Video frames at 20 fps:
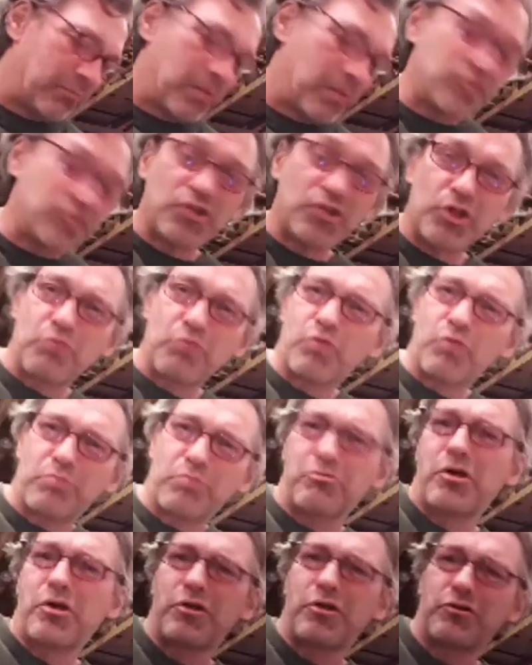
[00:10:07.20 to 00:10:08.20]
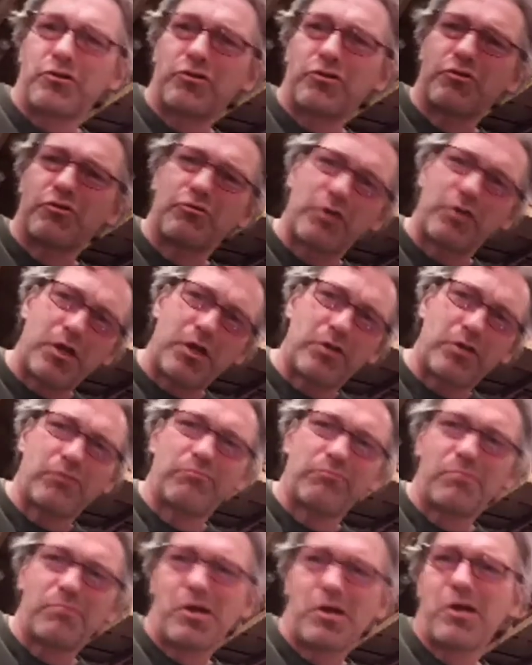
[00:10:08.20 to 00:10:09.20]
messy work branch,
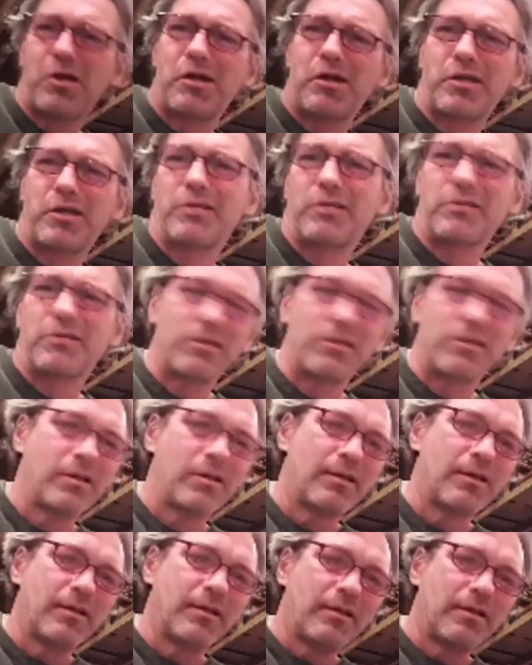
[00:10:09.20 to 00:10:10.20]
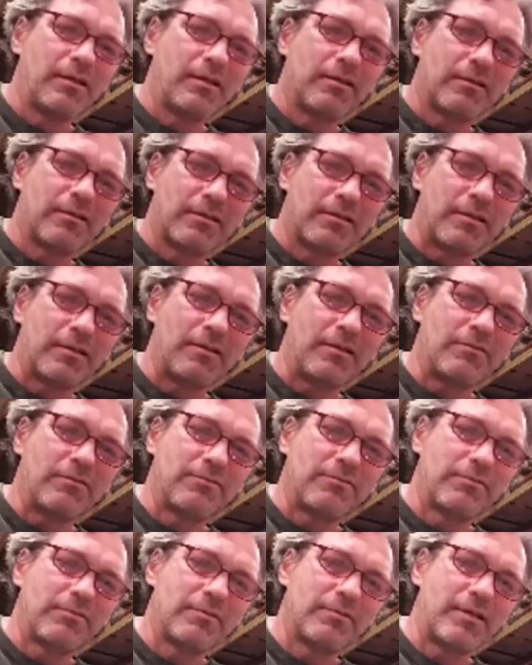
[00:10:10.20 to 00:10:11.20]
creative mind kind of
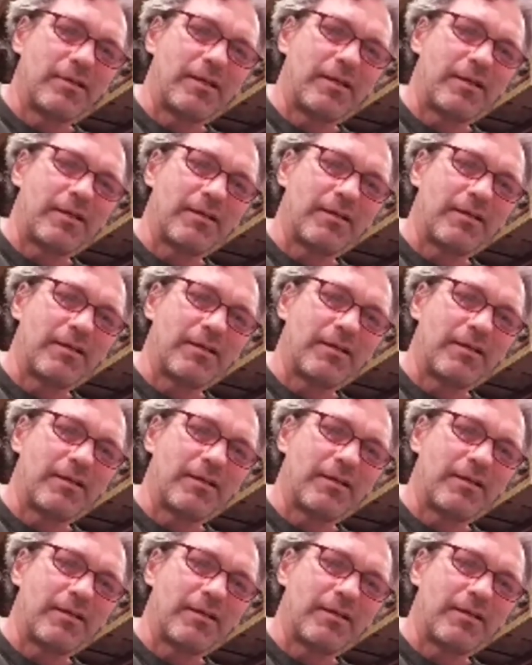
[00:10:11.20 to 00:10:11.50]
thing.